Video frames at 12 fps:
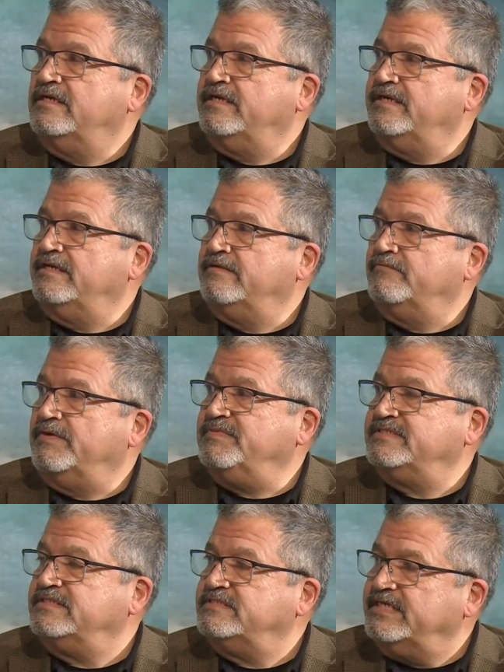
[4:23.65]
and
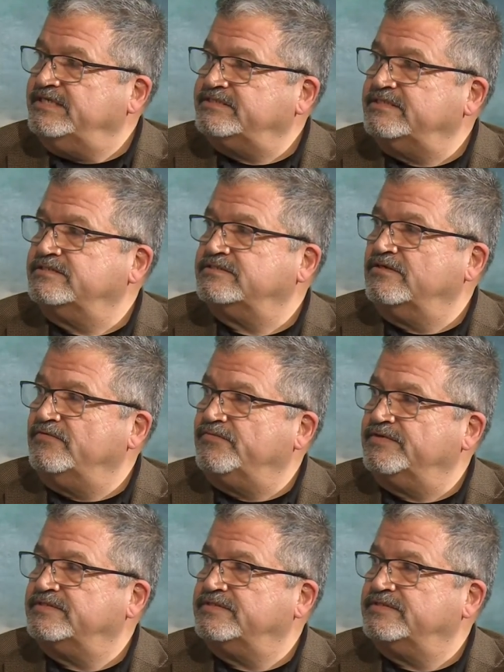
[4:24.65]
representation and so forth.